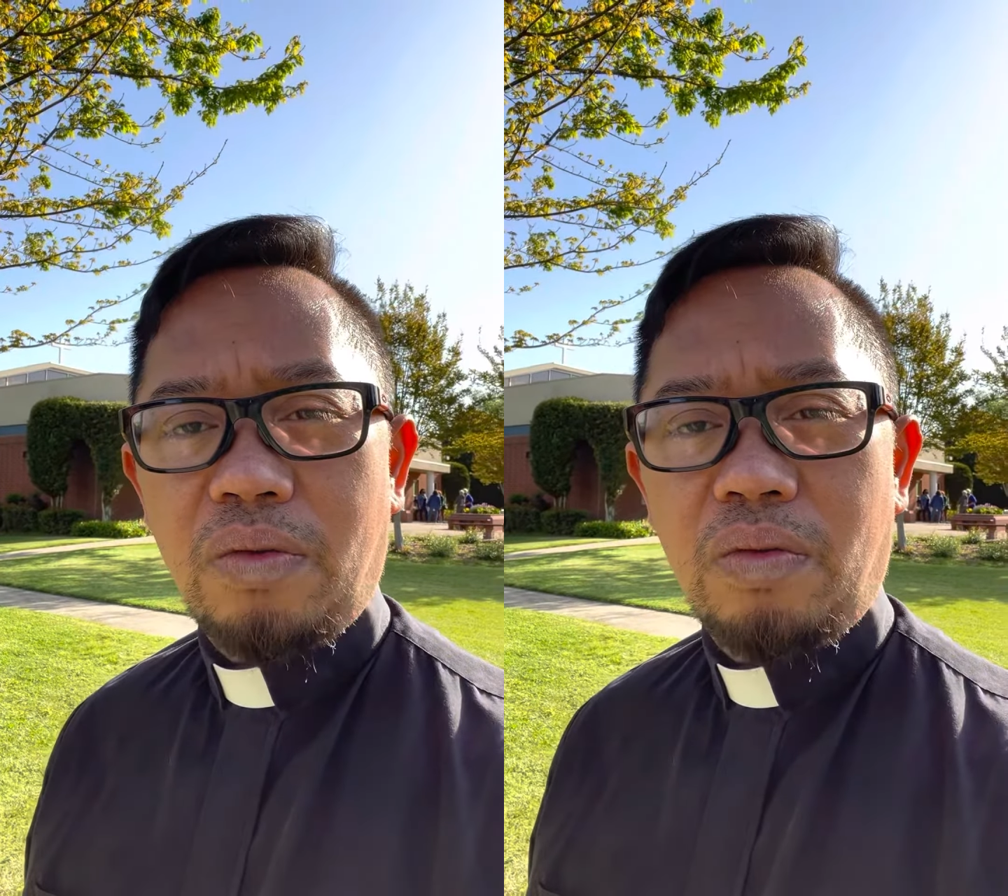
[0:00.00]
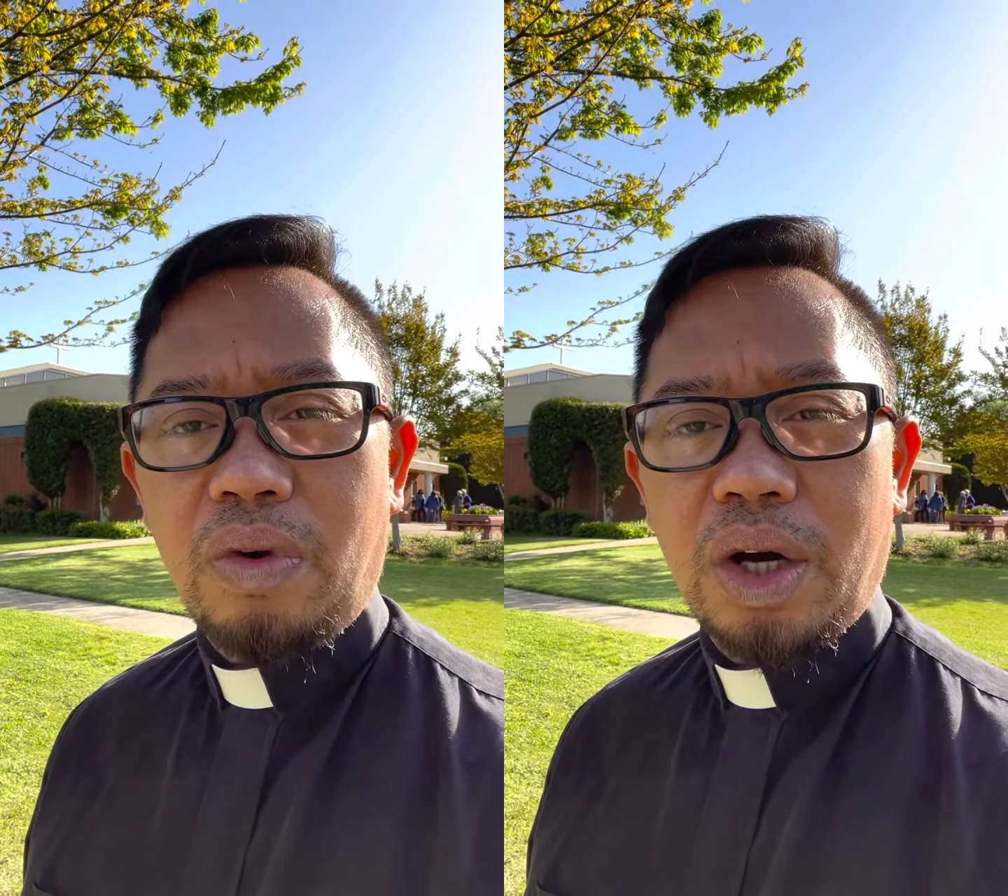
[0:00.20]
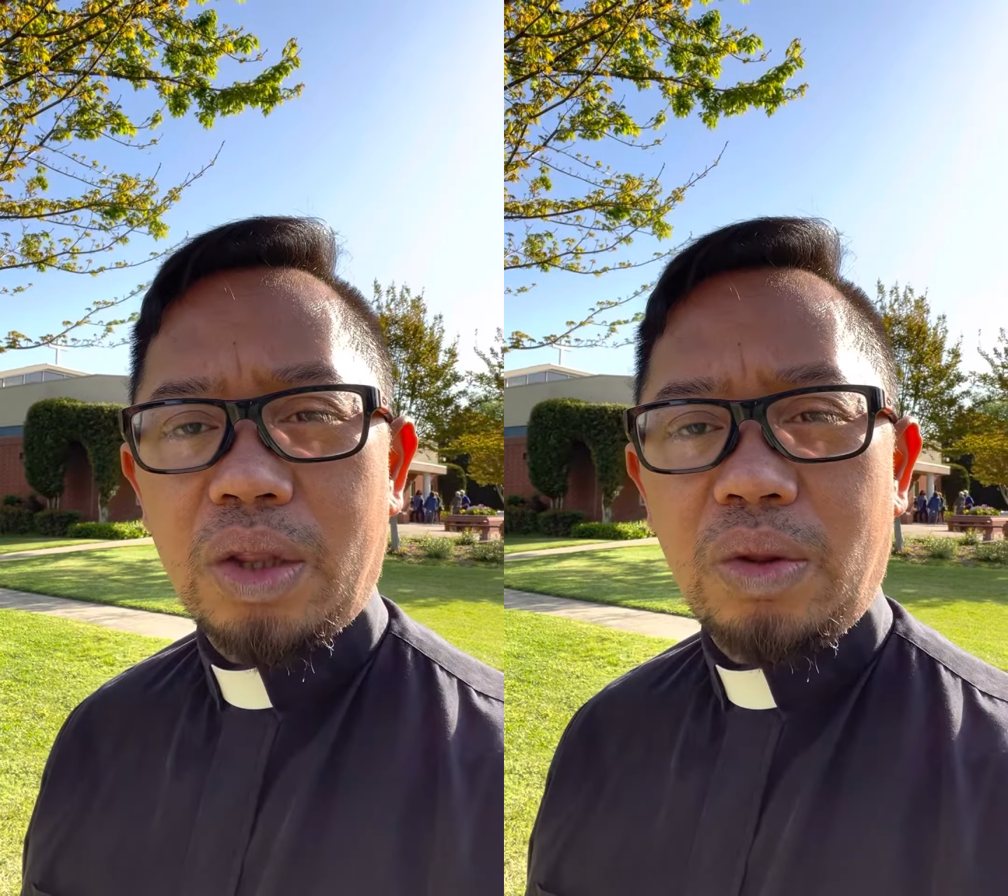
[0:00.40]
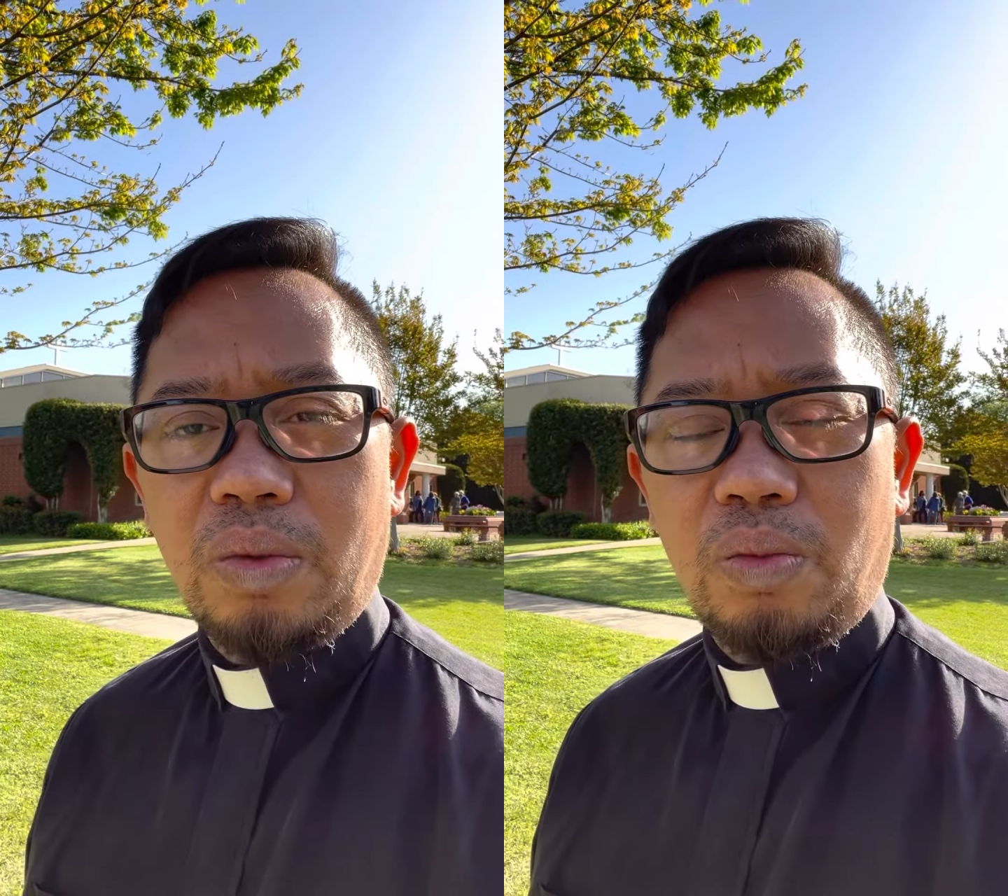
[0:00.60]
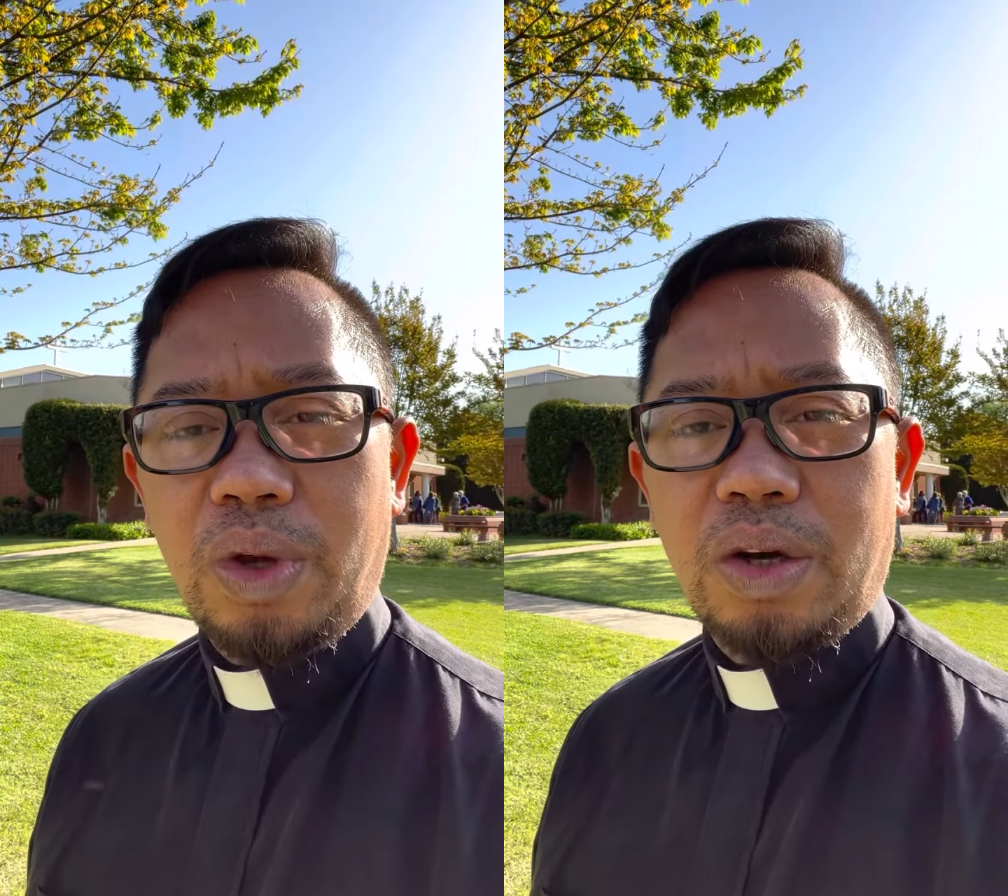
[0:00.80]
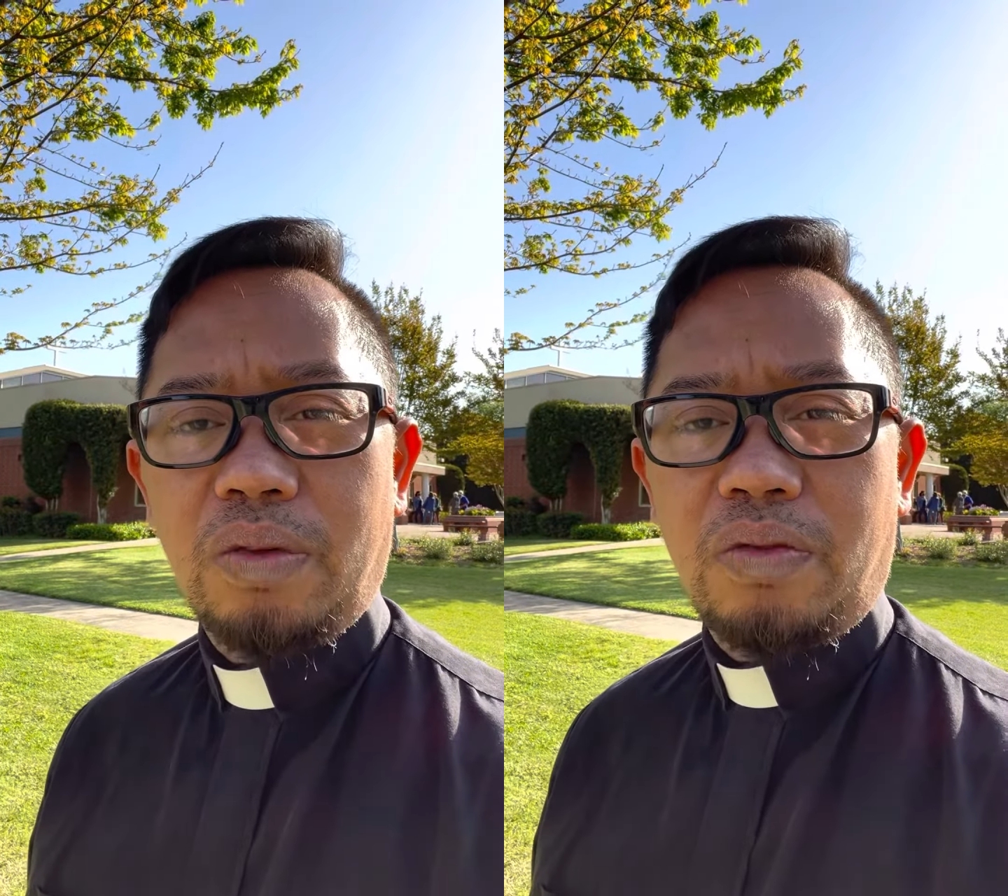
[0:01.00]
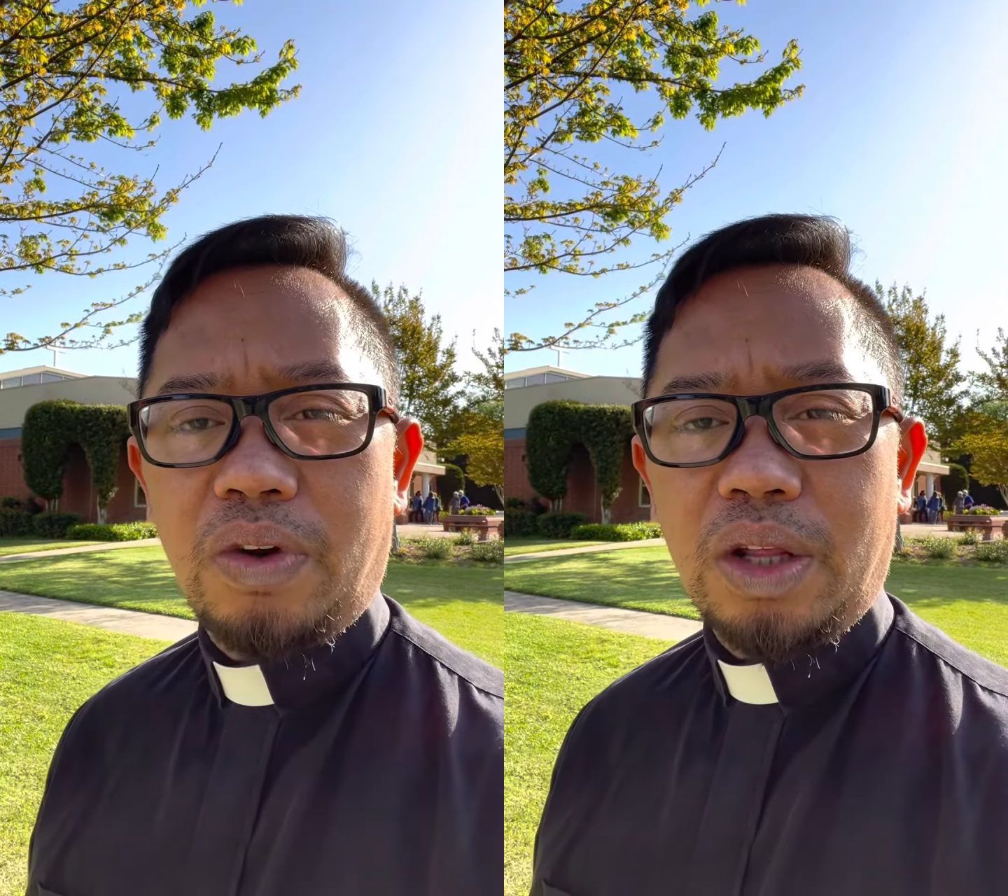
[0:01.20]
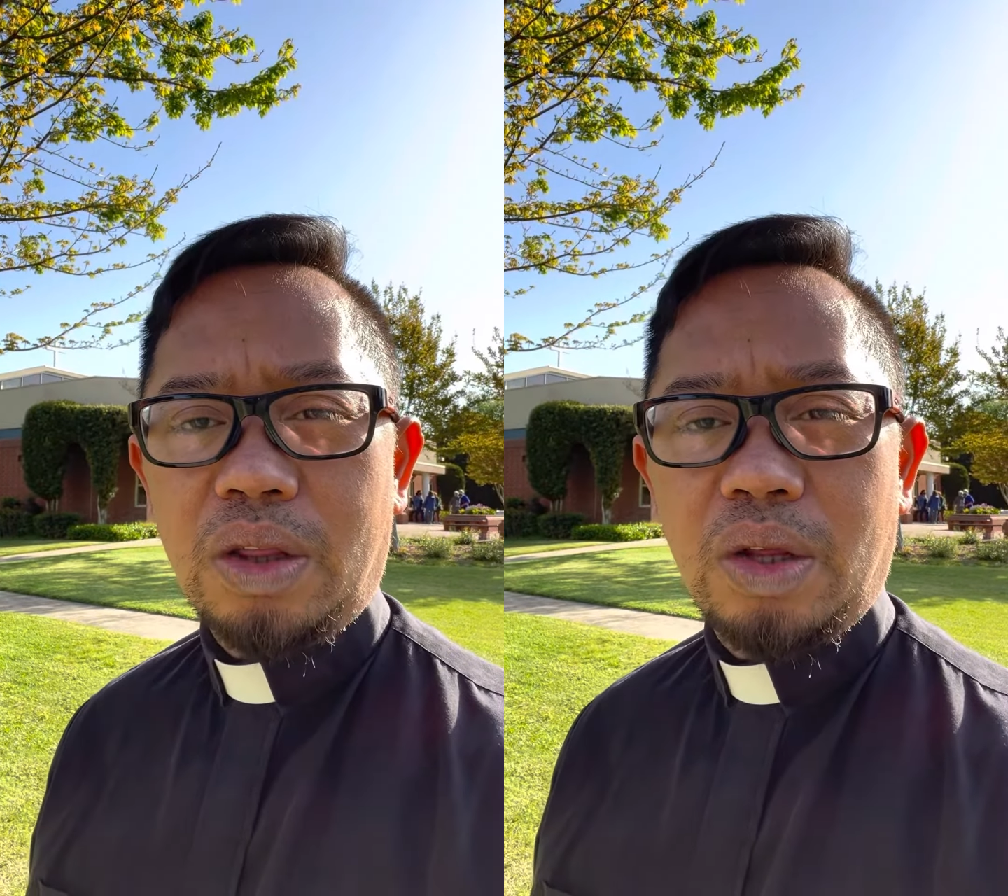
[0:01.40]
what we
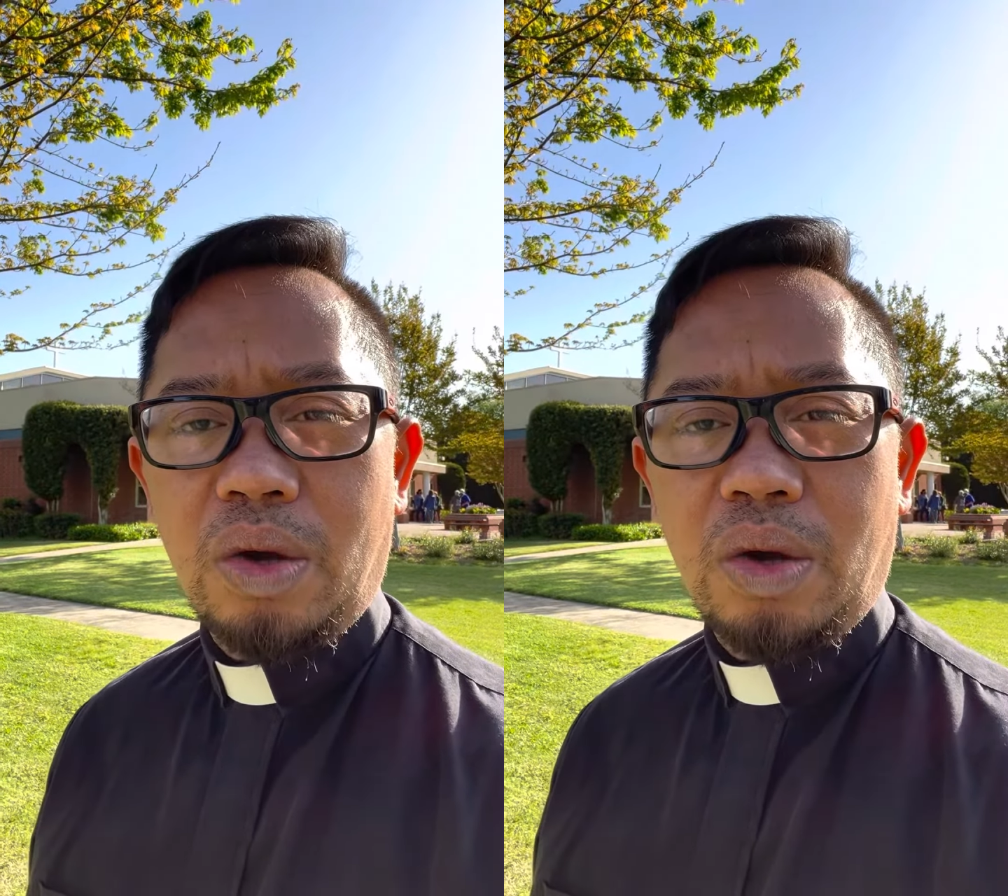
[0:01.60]
confront,